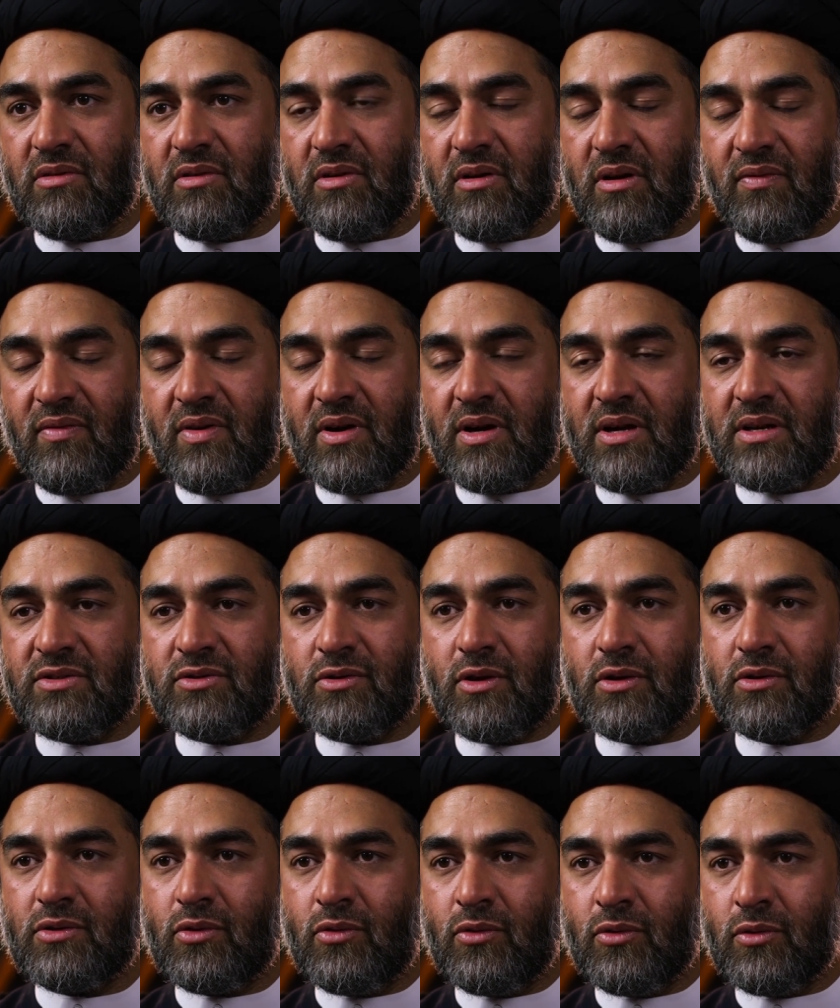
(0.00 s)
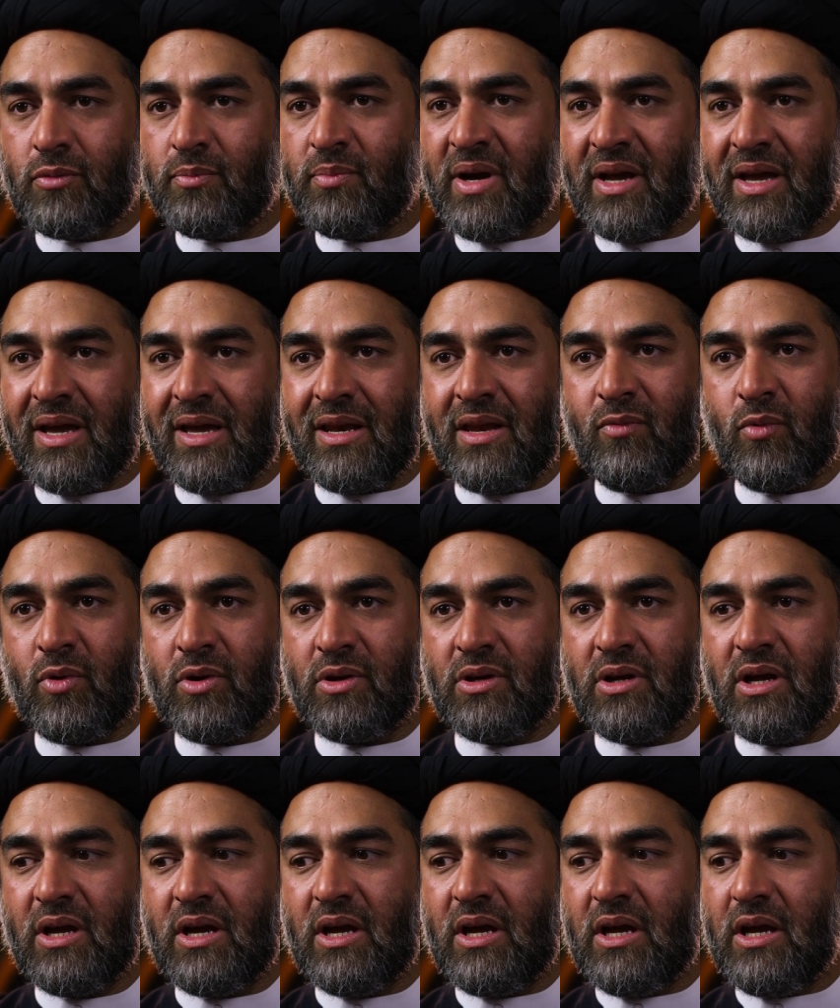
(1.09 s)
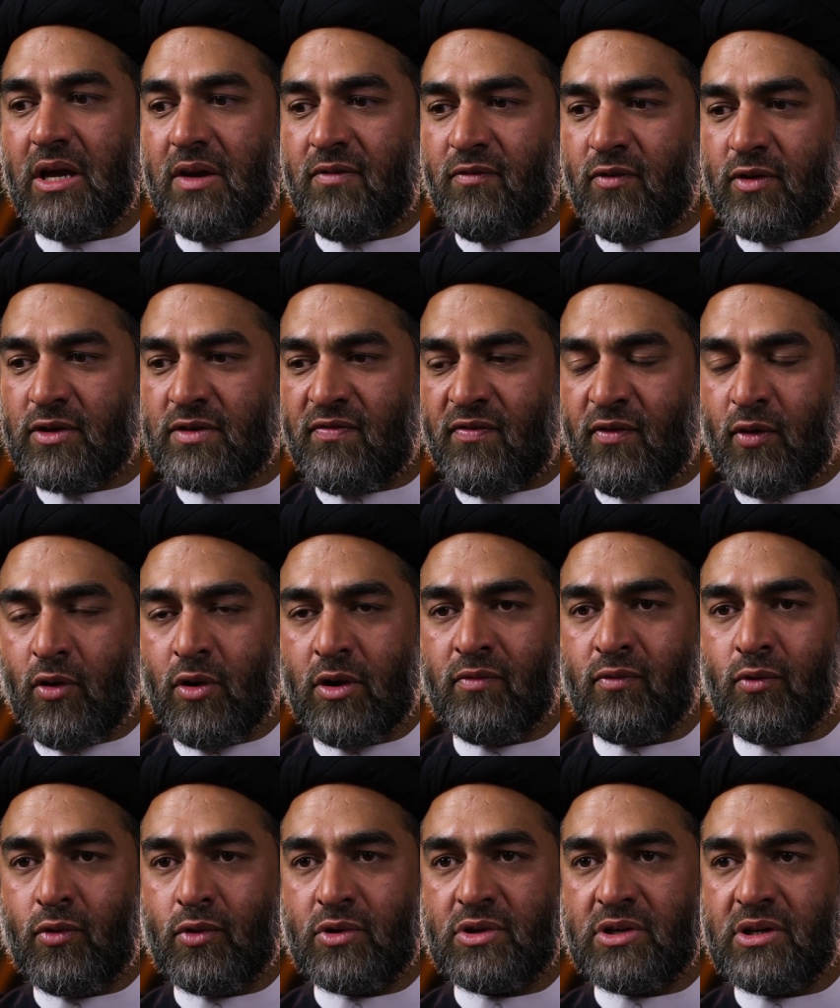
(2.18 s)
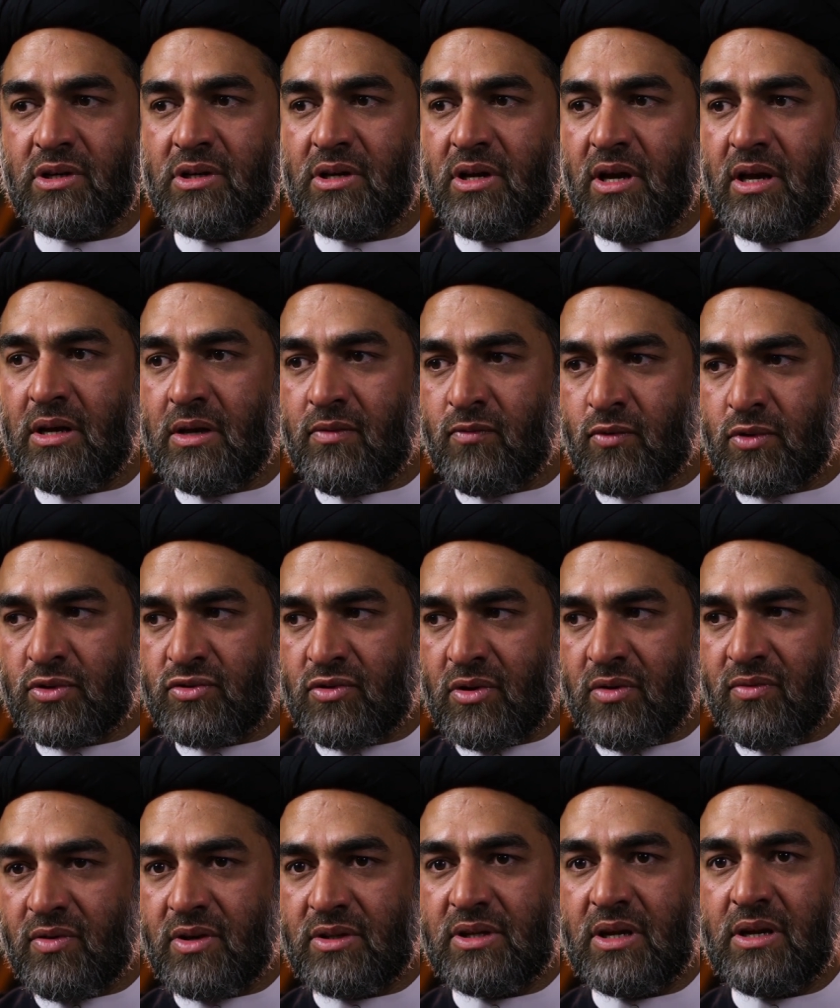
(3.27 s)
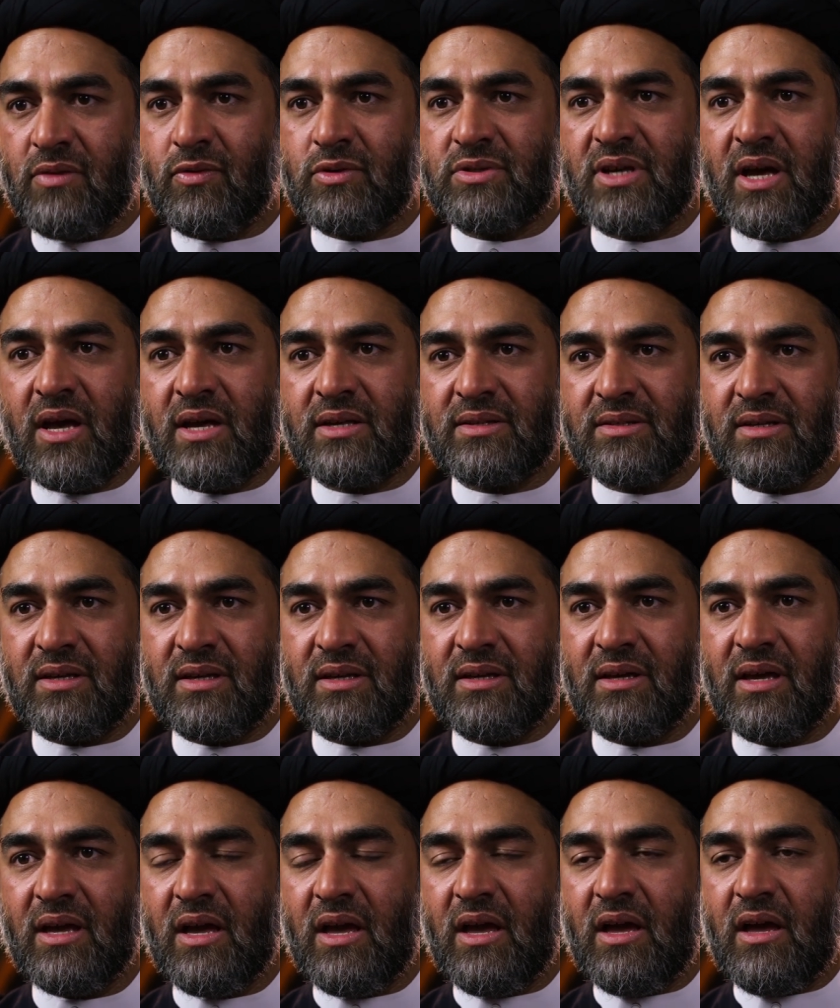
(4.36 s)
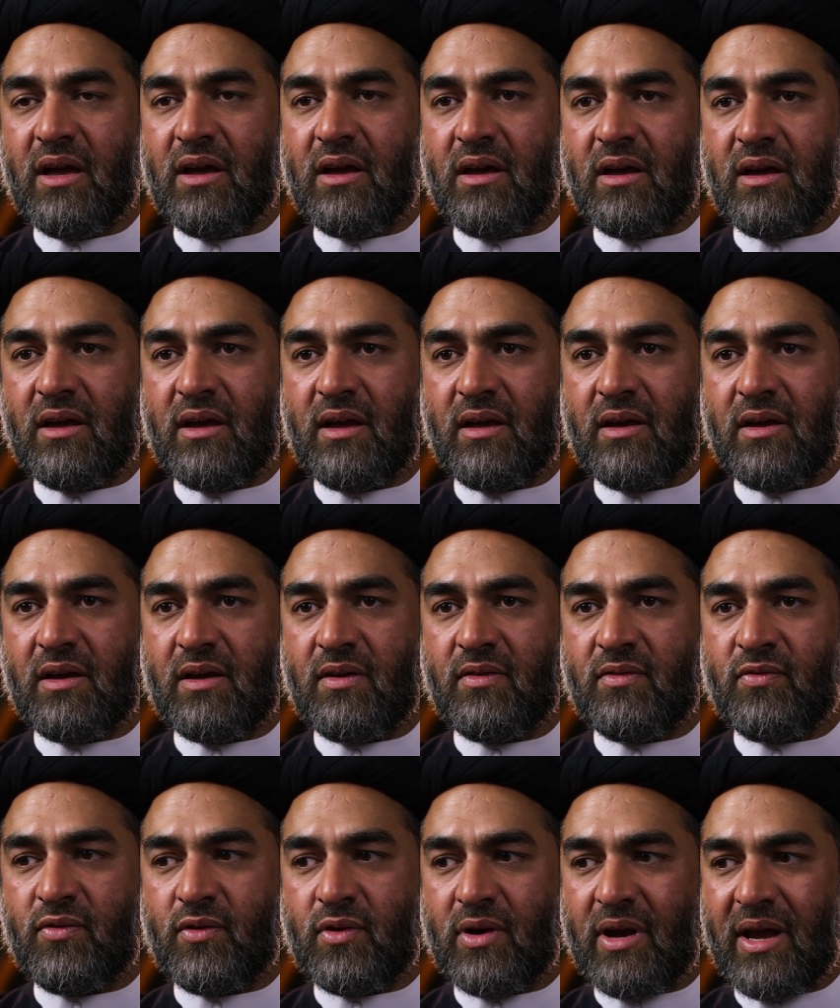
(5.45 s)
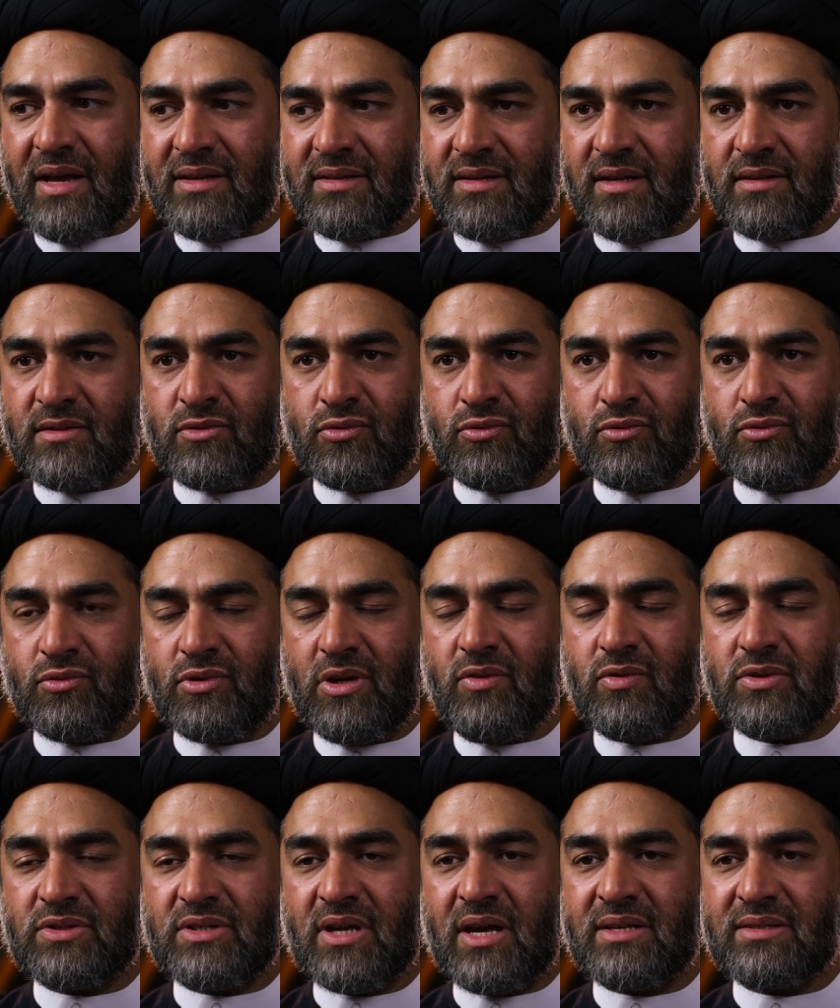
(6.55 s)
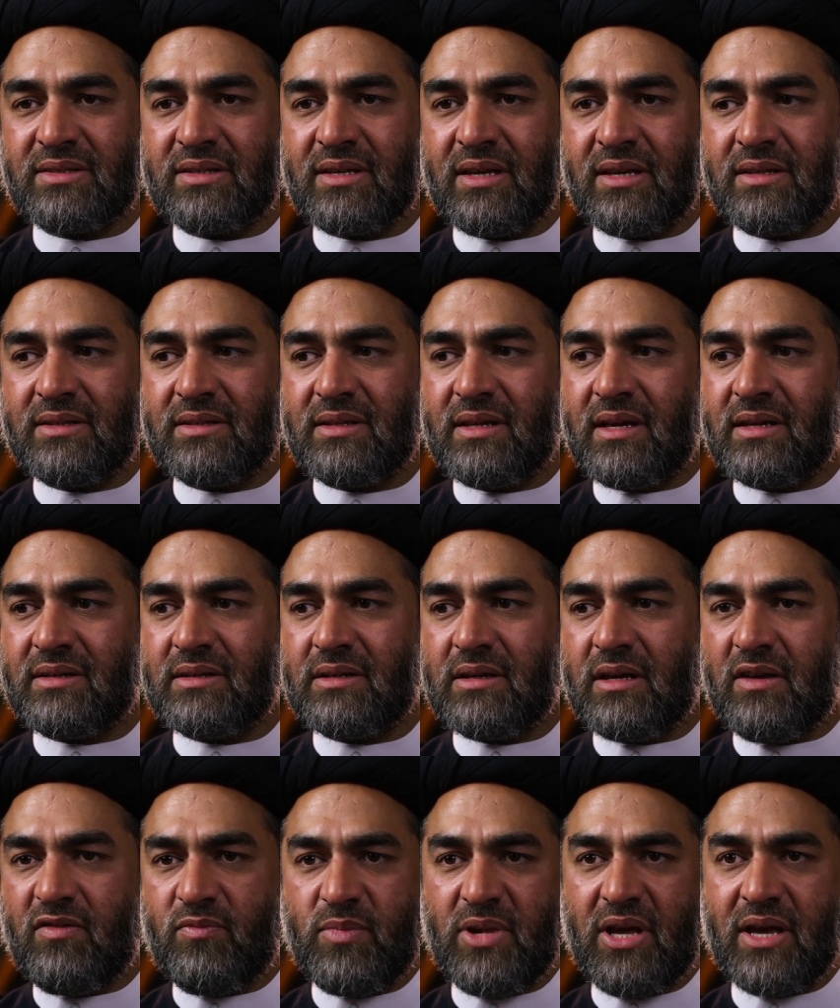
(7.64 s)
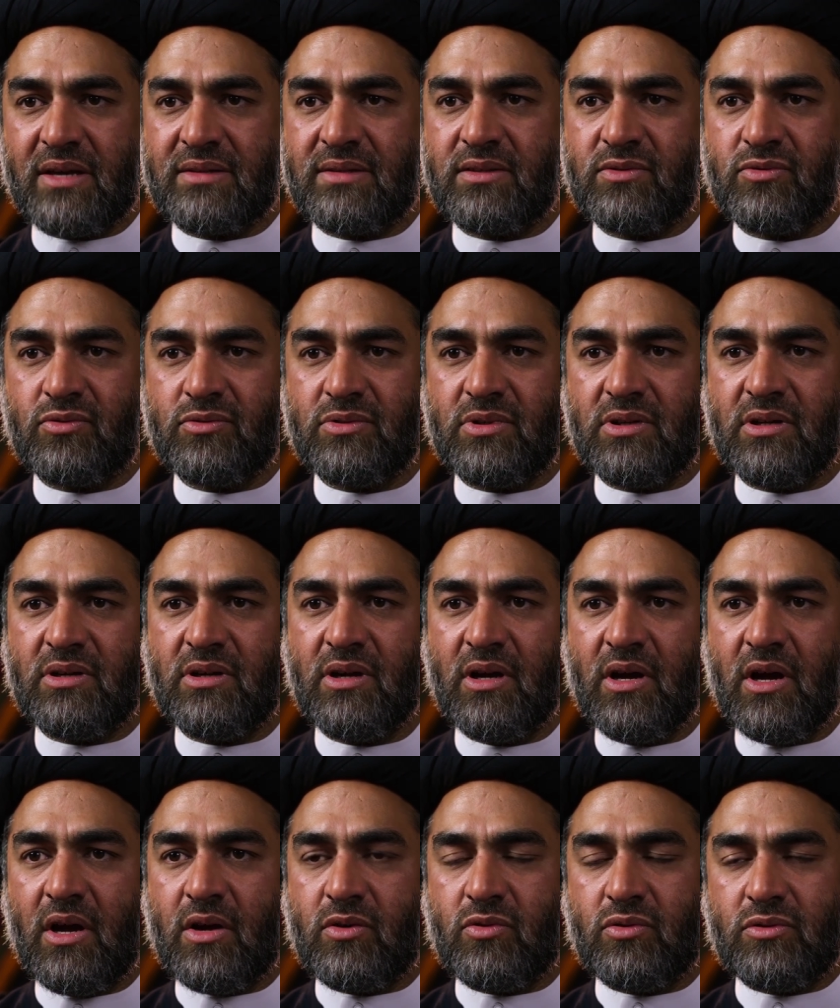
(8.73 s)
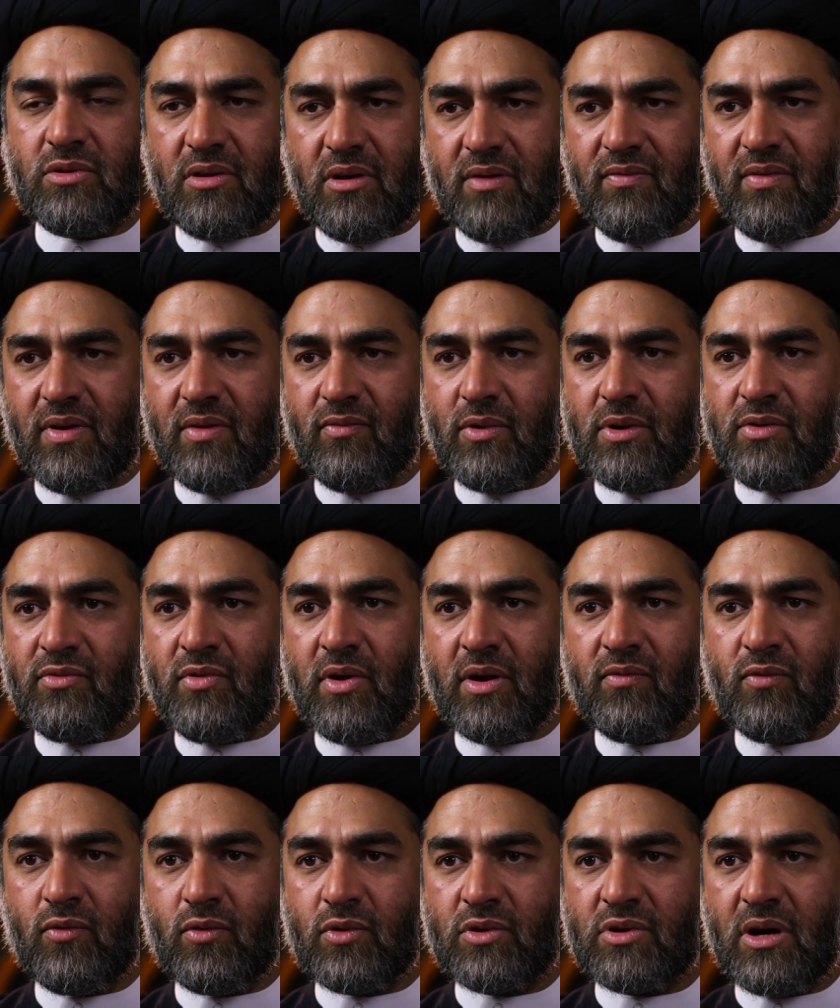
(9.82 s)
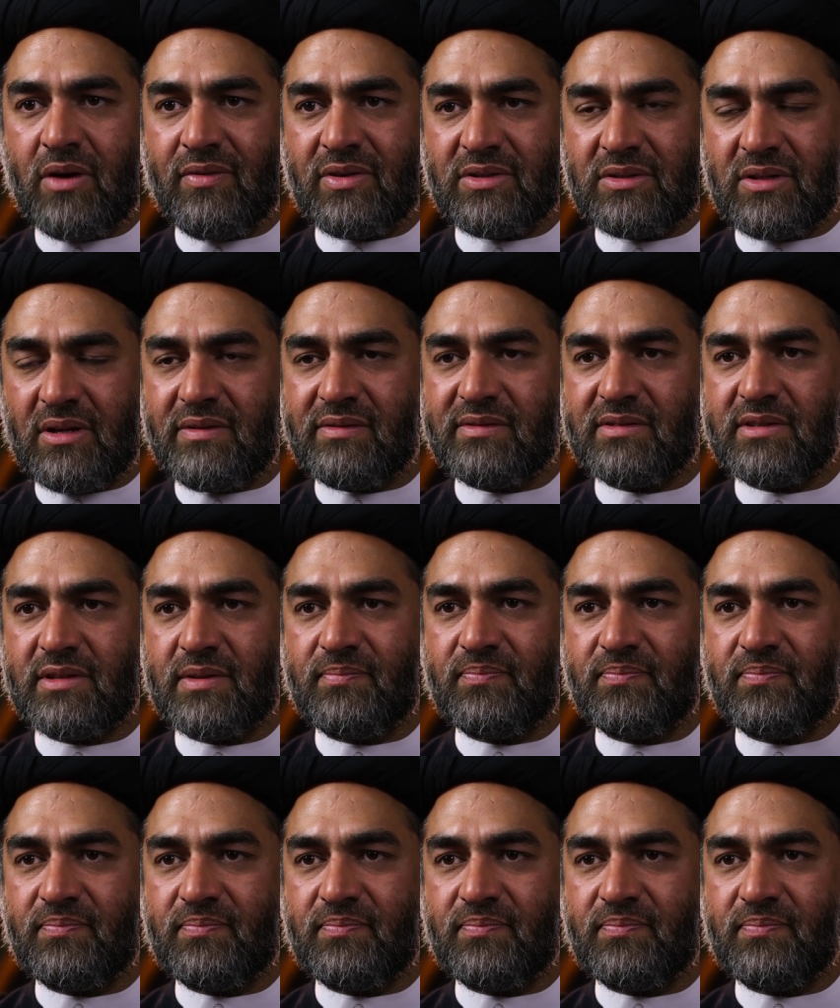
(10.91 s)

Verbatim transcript: River is not owned by anyone. It was flowing water and it was river that he was asking uh, uh, for access to. He was asking that give me access to the to the river. We'll drink water ourselves